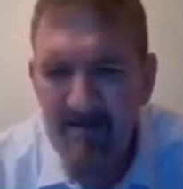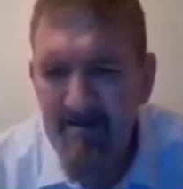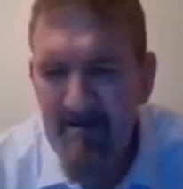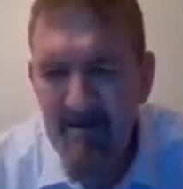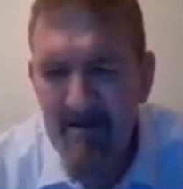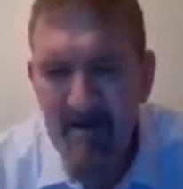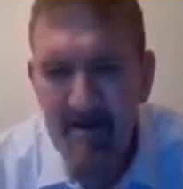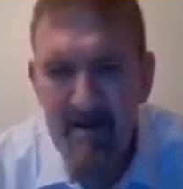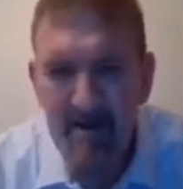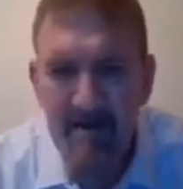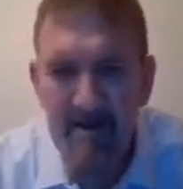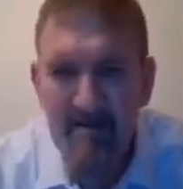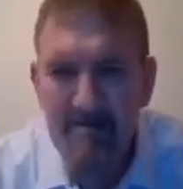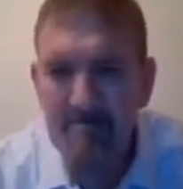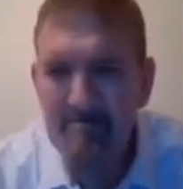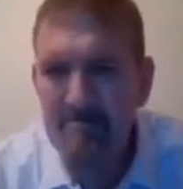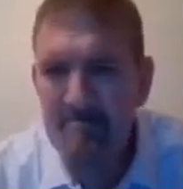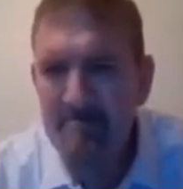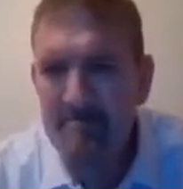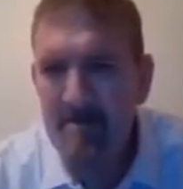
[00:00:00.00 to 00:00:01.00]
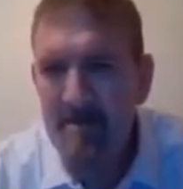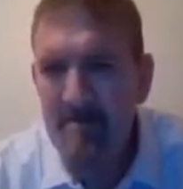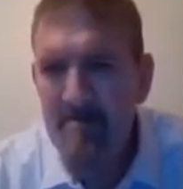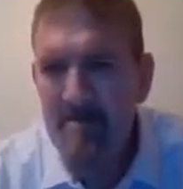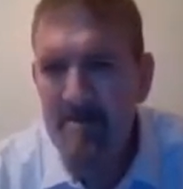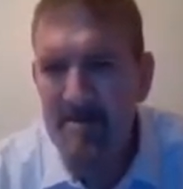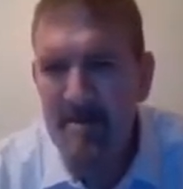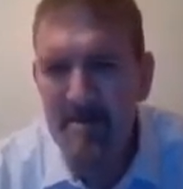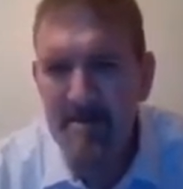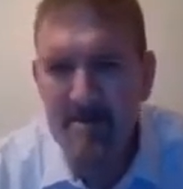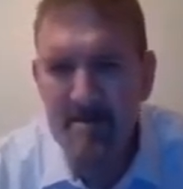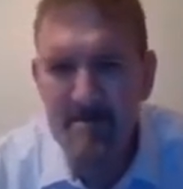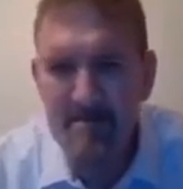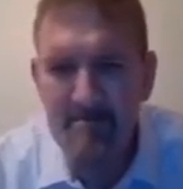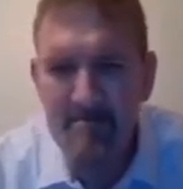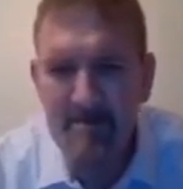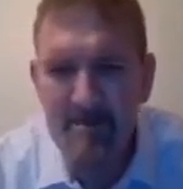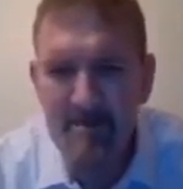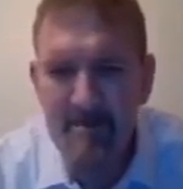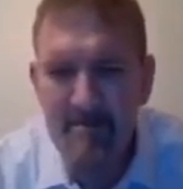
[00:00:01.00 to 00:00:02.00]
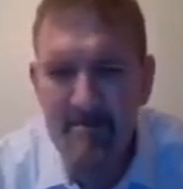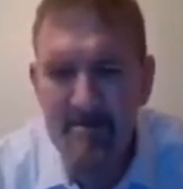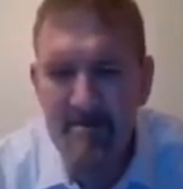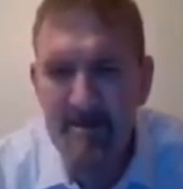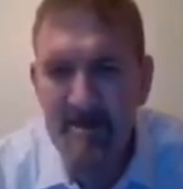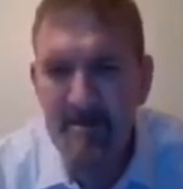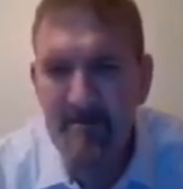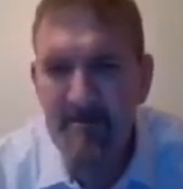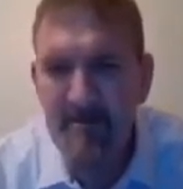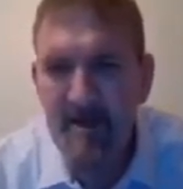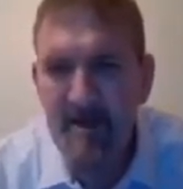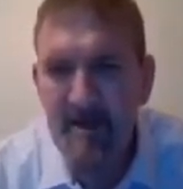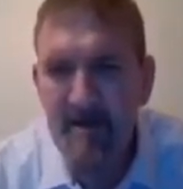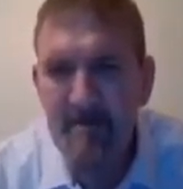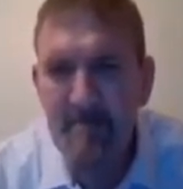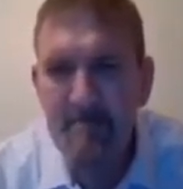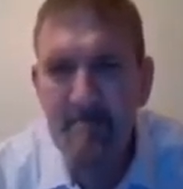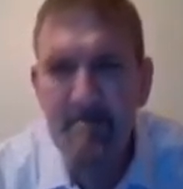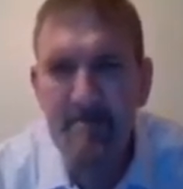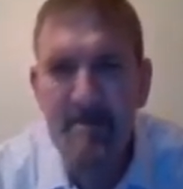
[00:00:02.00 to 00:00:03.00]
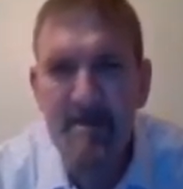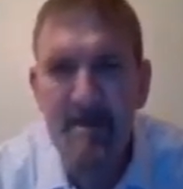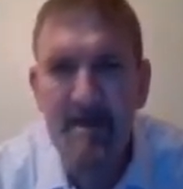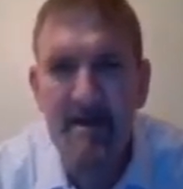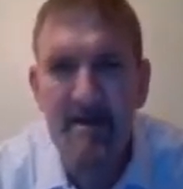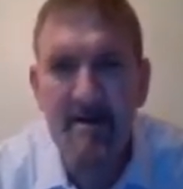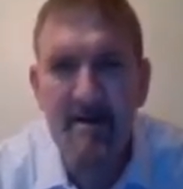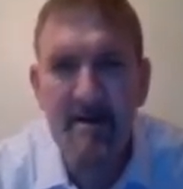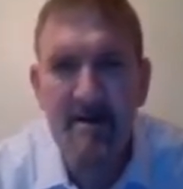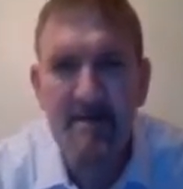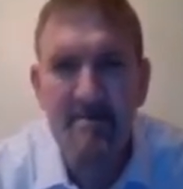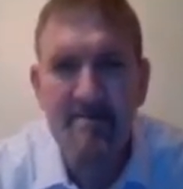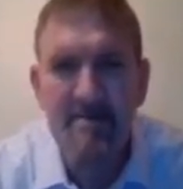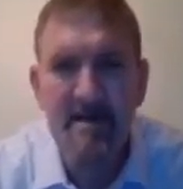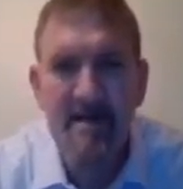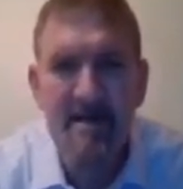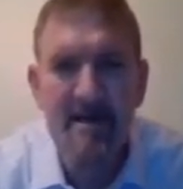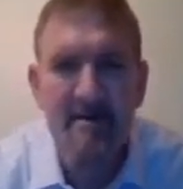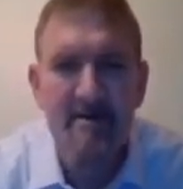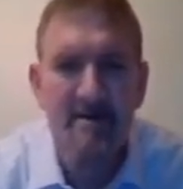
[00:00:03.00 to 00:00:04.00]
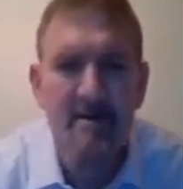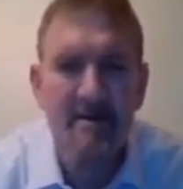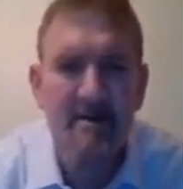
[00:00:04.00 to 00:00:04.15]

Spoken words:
Again, in position. Just going to see a flop. See how it comes out.